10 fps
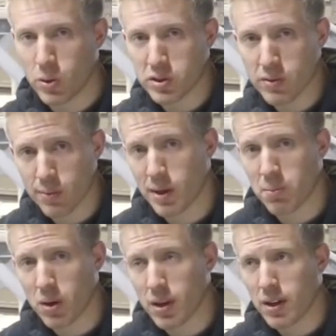Most of them I
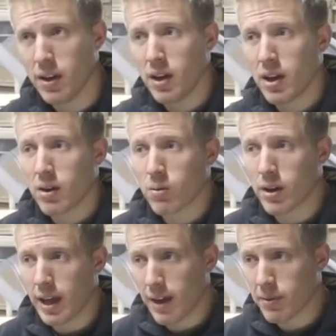bought were
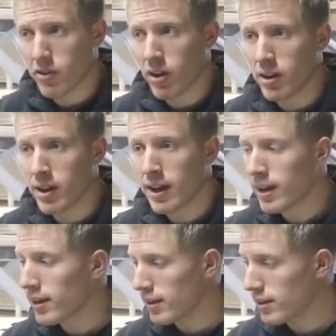at Amazon,
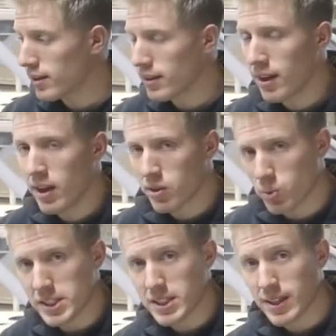and the
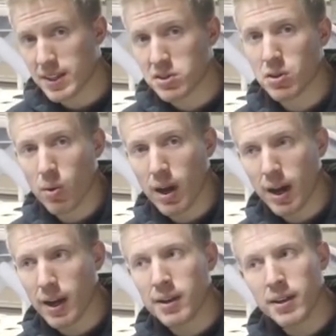reason that's so
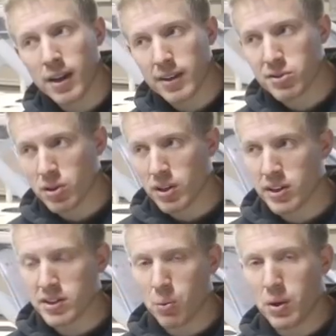high, not necessarily
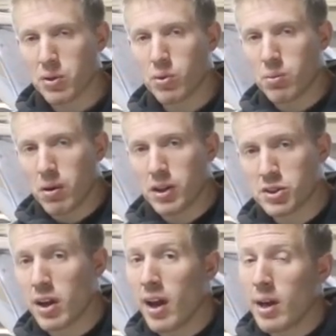because I went through a
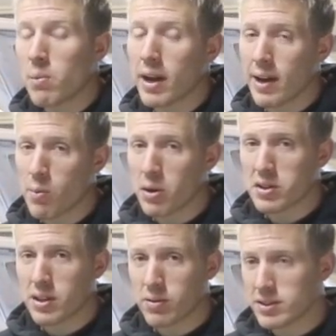bunch, but I have a bunch
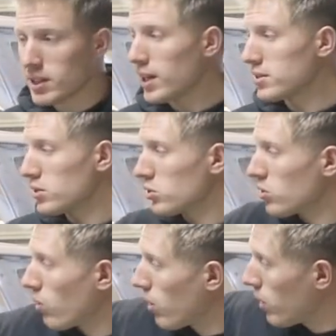of different sizes.
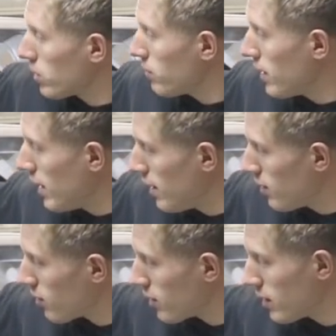So all of
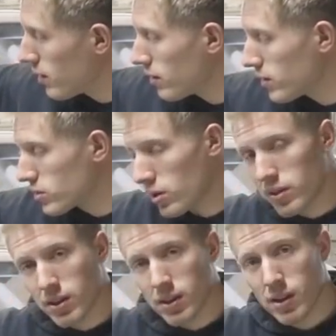these, which are
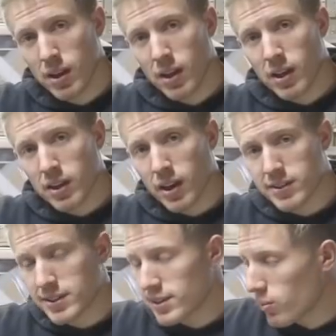the
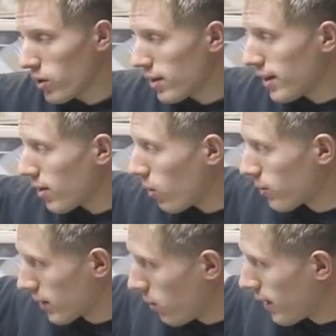gussets and whatnot, all
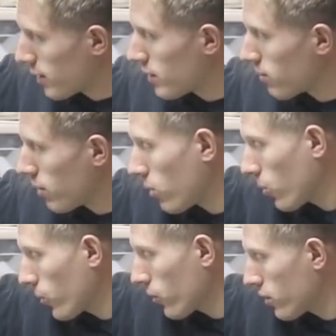require different
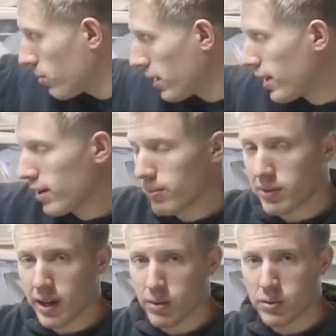holes to be in them.
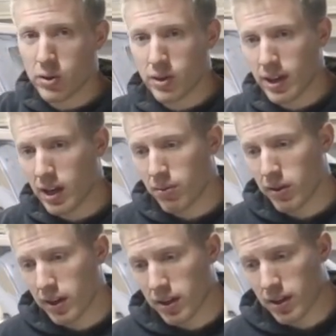Now you could have
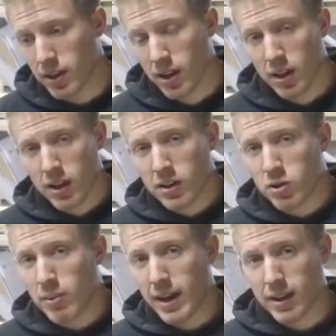like a
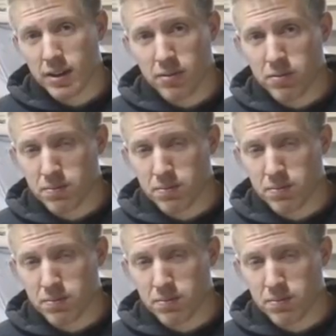pneumatic